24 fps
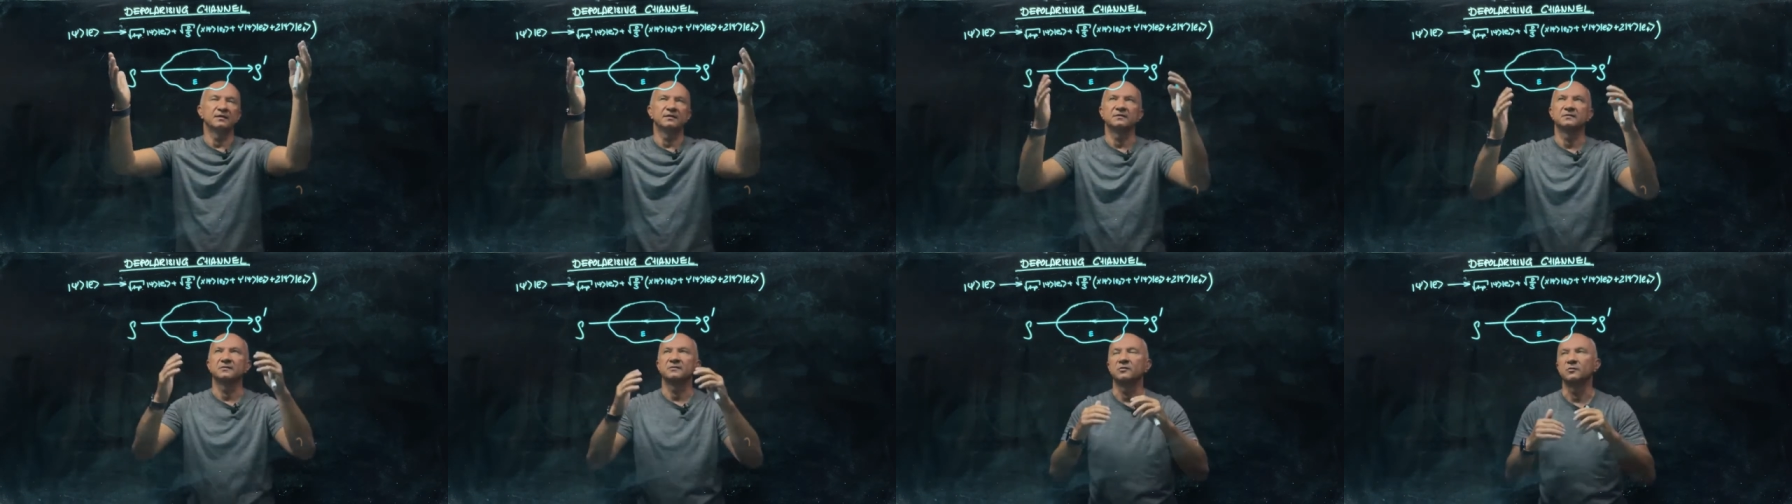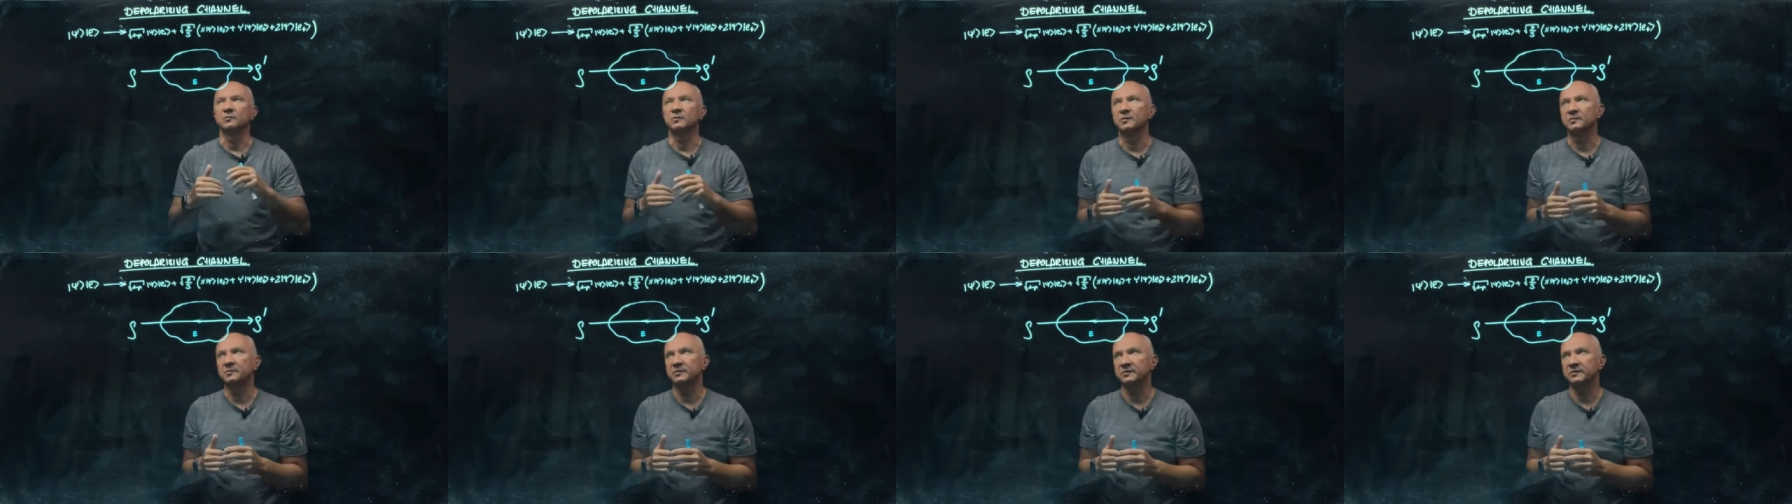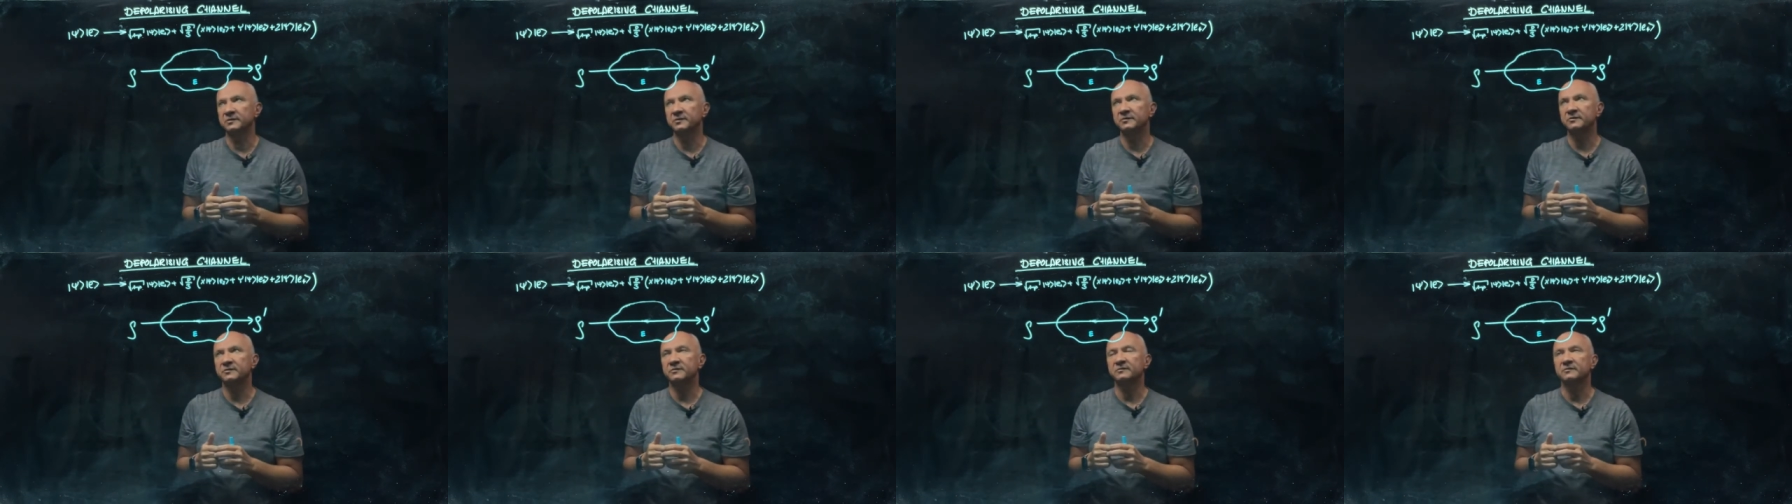
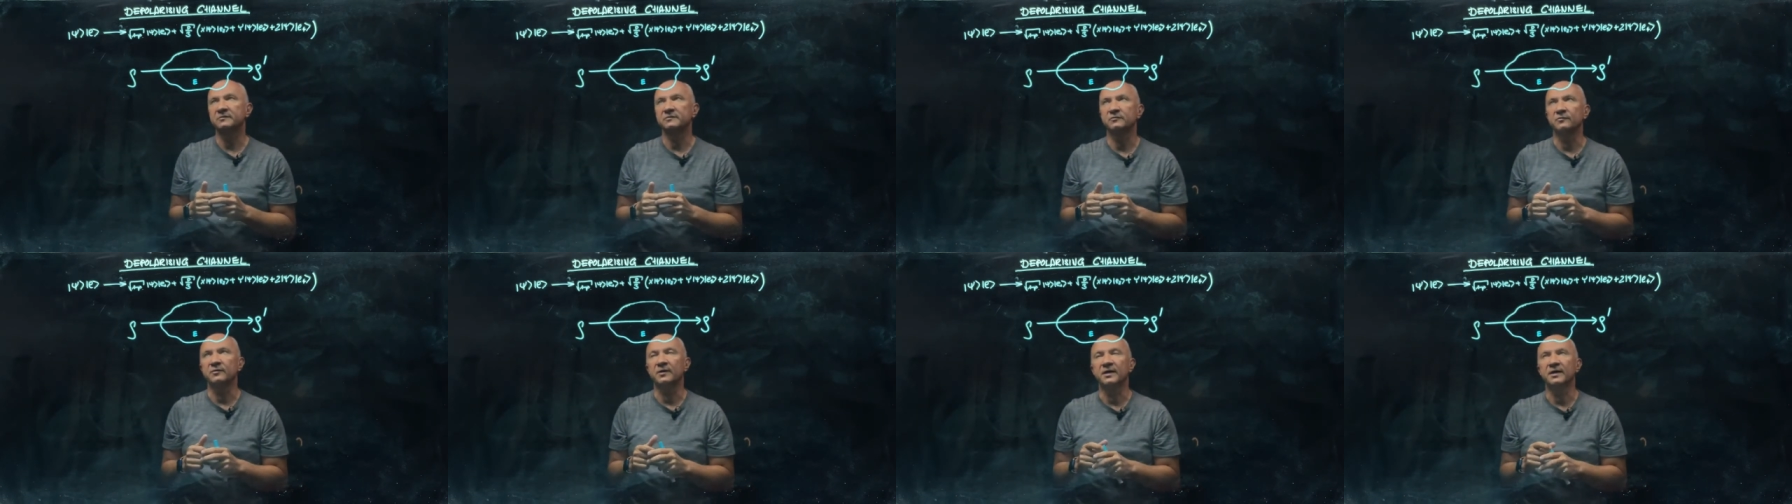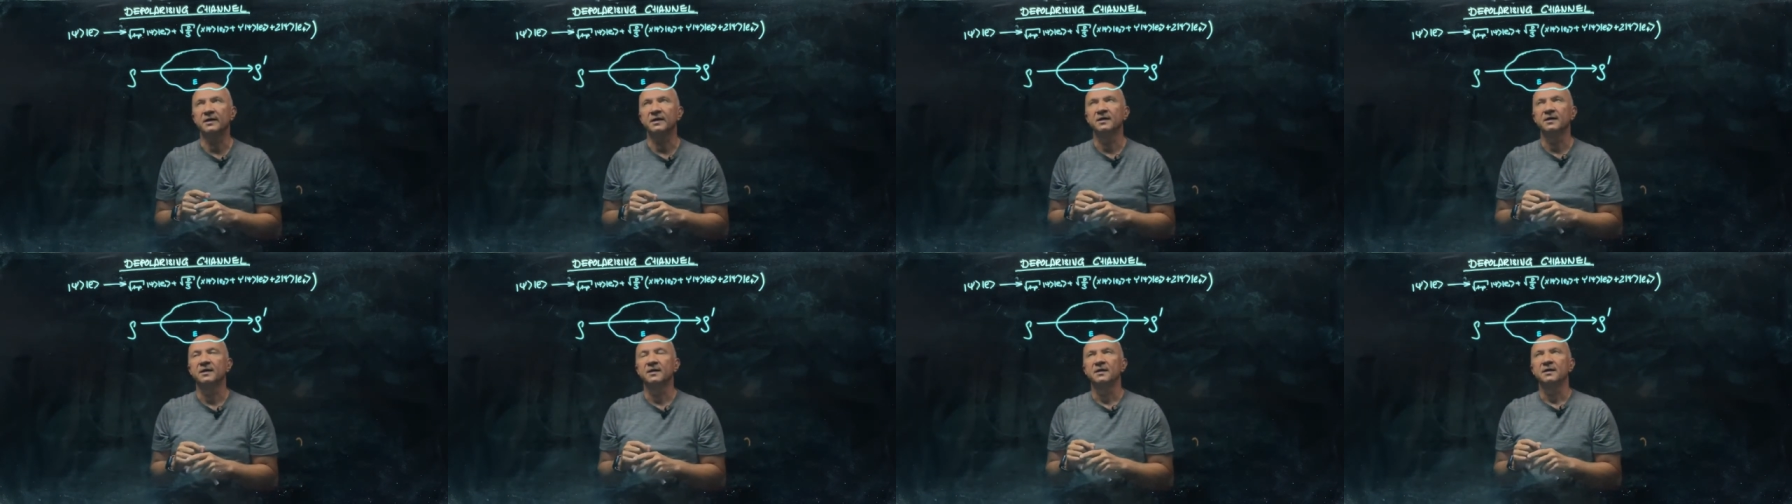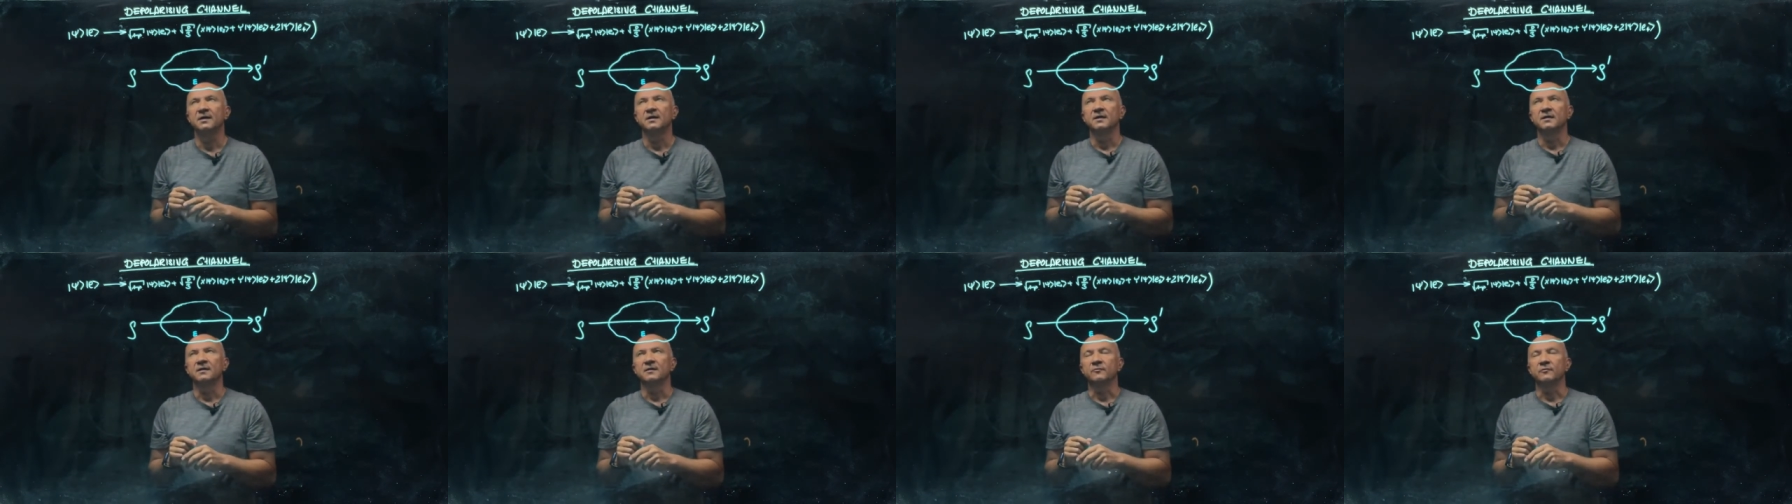superpositions where
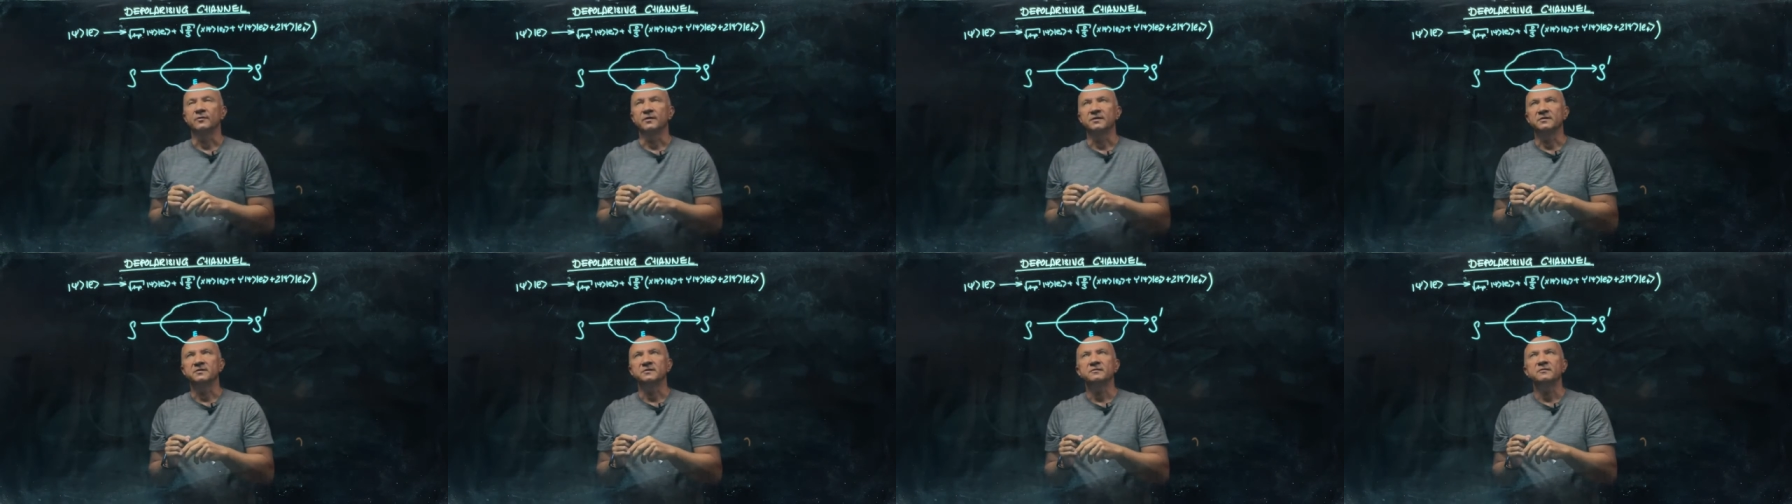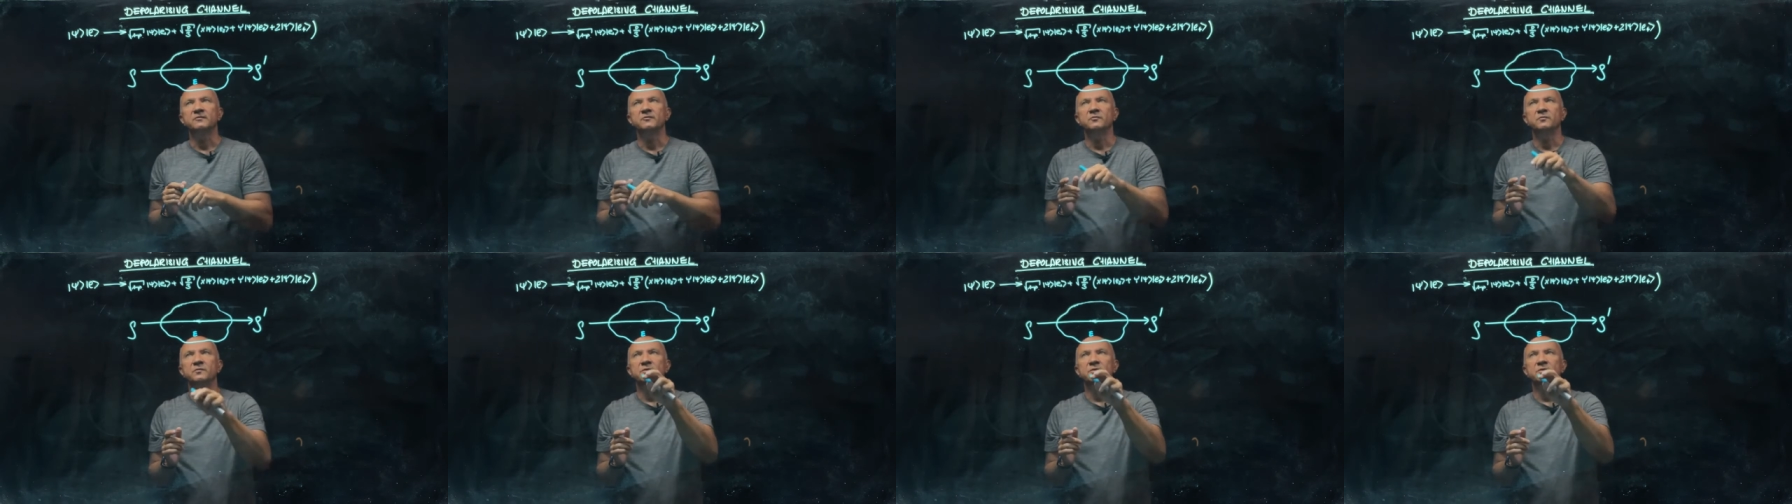we assume